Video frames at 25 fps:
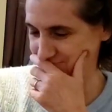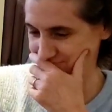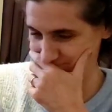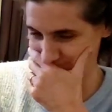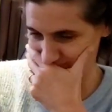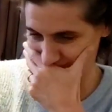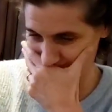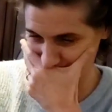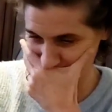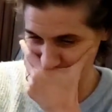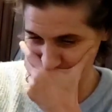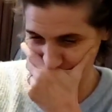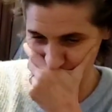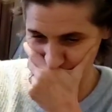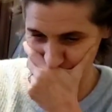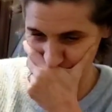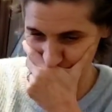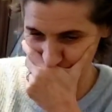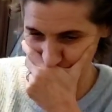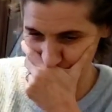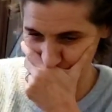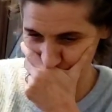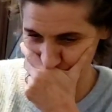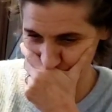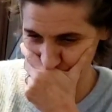
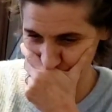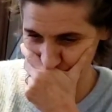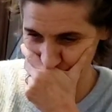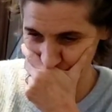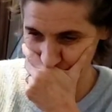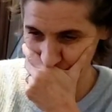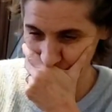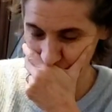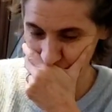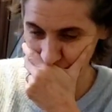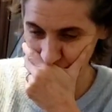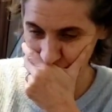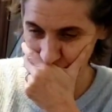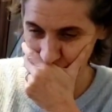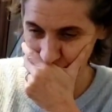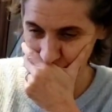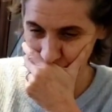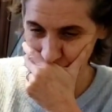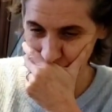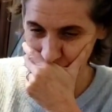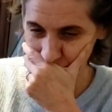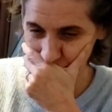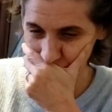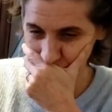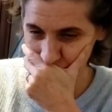
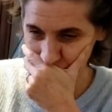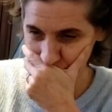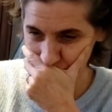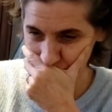This person isn't speaking.